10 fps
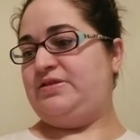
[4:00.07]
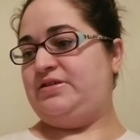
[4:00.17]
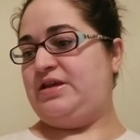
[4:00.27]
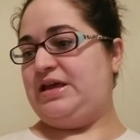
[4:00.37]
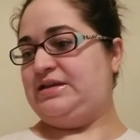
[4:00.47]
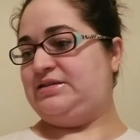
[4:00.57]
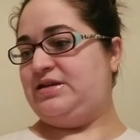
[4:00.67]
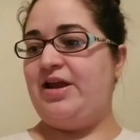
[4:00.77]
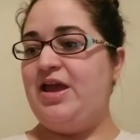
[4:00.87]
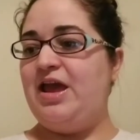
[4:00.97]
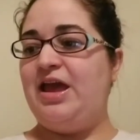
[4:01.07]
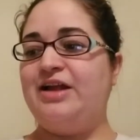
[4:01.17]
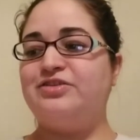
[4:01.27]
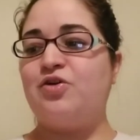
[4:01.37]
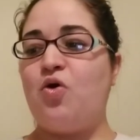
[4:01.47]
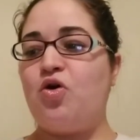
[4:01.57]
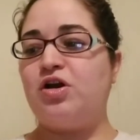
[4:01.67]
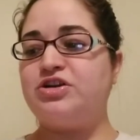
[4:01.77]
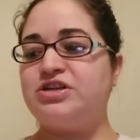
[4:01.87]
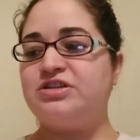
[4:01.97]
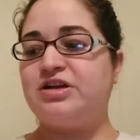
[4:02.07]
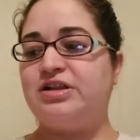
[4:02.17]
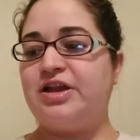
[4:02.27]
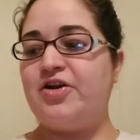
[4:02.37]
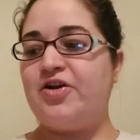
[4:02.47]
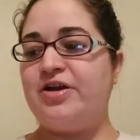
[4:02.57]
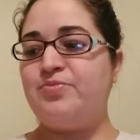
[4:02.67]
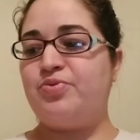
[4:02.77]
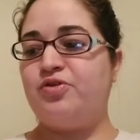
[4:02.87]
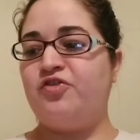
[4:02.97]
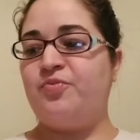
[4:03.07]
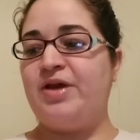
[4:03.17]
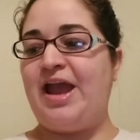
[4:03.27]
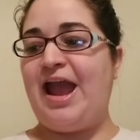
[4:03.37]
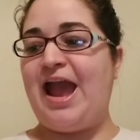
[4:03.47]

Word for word: What's this? It's an Origins Clear Improvement